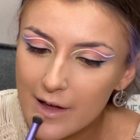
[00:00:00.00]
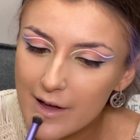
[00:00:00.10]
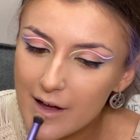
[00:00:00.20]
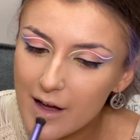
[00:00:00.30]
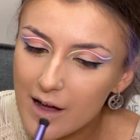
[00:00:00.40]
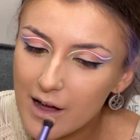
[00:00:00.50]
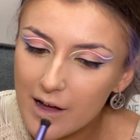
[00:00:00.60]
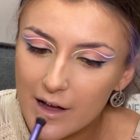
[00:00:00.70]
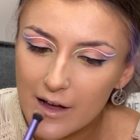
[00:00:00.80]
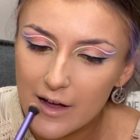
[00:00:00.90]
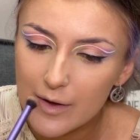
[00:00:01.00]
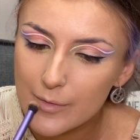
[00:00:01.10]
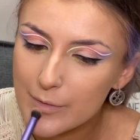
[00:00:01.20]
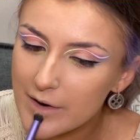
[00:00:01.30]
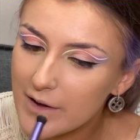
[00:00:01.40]

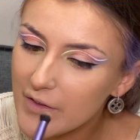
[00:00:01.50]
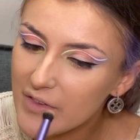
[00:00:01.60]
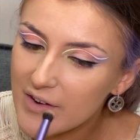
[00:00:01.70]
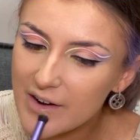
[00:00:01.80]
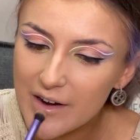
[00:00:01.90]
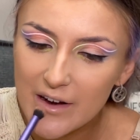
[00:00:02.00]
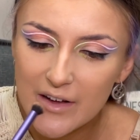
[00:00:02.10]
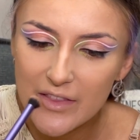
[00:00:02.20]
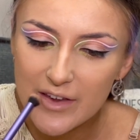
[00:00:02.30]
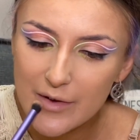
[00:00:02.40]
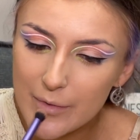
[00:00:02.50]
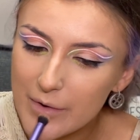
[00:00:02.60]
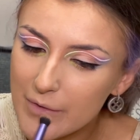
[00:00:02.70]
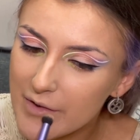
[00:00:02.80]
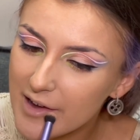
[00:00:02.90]
bronzer on top
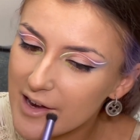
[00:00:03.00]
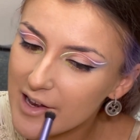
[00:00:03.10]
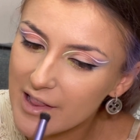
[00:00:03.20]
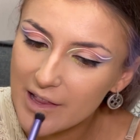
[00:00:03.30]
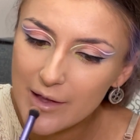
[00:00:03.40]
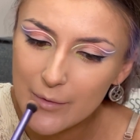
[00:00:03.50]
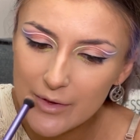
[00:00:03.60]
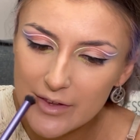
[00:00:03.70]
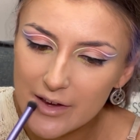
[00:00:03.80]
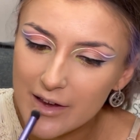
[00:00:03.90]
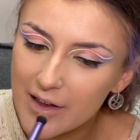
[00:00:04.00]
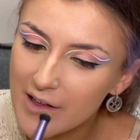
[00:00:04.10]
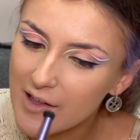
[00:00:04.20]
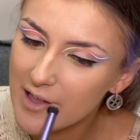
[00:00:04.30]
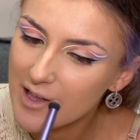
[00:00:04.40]
of my lips
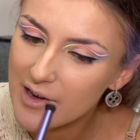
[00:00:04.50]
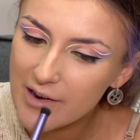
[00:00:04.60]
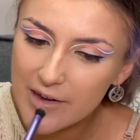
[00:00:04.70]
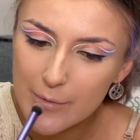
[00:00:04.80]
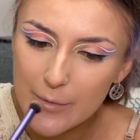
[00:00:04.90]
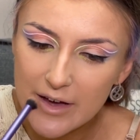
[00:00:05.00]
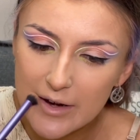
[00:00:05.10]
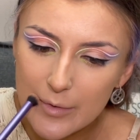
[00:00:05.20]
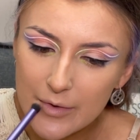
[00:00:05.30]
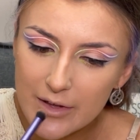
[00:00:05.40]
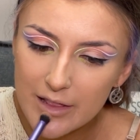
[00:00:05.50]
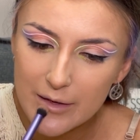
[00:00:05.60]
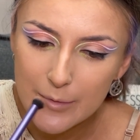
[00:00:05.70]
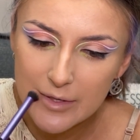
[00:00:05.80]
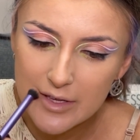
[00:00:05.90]
and on the bottom of my
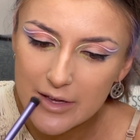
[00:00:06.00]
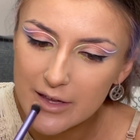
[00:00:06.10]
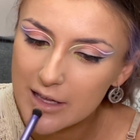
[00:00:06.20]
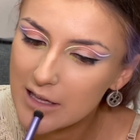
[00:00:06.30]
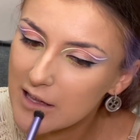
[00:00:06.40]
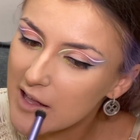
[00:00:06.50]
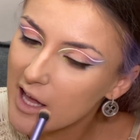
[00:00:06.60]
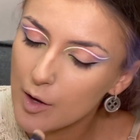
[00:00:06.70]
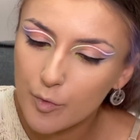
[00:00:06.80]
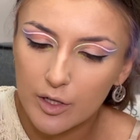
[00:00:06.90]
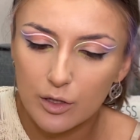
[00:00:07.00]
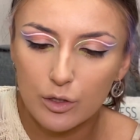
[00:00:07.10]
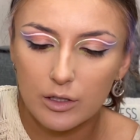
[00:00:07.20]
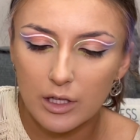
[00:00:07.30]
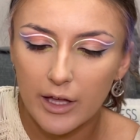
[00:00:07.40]
lips. I'm gonna
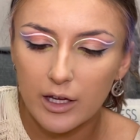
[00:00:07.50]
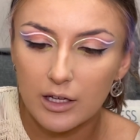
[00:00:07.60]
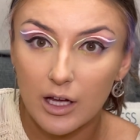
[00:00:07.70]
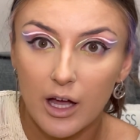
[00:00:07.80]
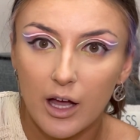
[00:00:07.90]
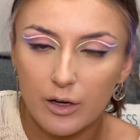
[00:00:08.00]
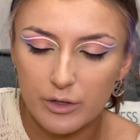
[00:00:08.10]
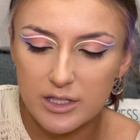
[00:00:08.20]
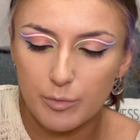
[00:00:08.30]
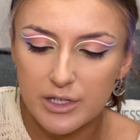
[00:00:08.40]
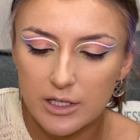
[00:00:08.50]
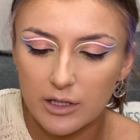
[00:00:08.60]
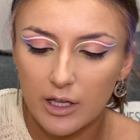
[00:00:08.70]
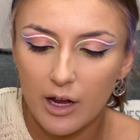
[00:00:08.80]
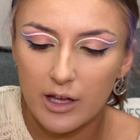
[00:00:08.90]
look like a crazy person
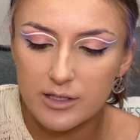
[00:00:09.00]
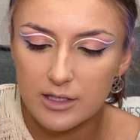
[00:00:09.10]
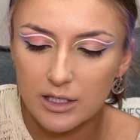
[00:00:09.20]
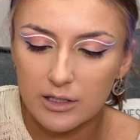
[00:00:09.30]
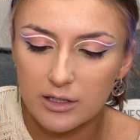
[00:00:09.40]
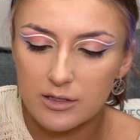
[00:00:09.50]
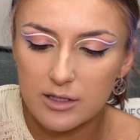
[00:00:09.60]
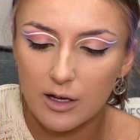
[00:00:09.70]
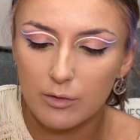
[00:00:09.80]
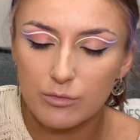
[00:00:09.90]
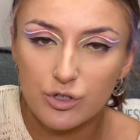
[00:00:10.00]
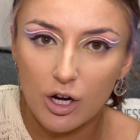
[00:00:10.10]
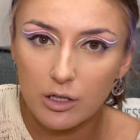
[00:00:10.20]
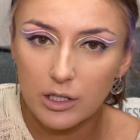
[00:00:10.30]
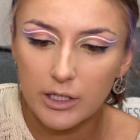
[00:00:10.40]
that has eaten some
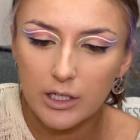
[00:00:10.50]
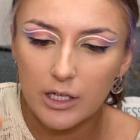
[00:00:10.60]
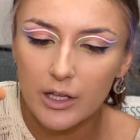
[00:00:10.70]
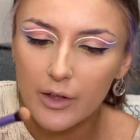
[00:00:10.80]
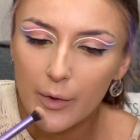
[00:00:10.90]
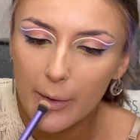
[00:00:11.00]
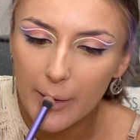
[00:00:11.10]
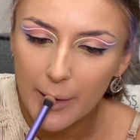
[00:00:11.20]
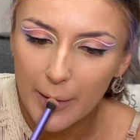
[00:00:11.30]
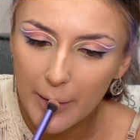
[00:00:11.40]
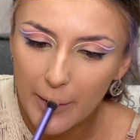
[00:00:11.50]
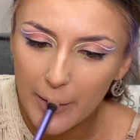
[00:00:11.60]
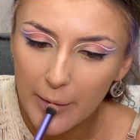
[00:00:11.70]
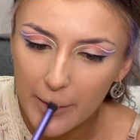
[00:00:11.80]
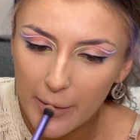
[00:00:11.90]
chocolate,
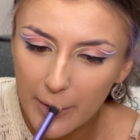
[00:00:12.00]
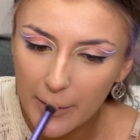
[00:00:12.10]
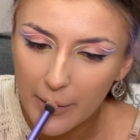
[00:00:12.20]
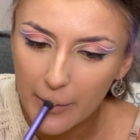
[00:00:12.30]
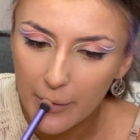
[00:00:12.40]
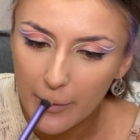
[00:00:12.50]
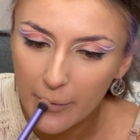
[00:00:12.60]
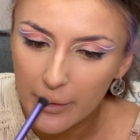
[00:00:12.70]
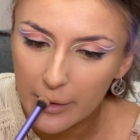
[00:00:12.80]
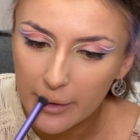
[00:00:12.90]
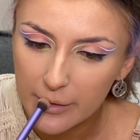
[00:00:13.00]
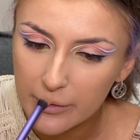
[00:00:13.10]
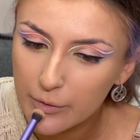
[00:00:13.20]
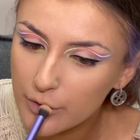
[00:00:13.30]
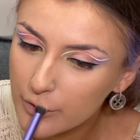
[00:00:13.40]
and or like a
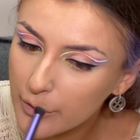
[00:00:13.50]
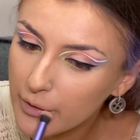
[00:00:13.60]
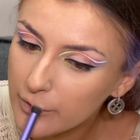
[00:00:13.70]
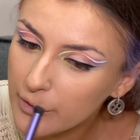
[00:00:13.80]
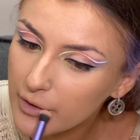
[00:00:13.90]
2-year-old.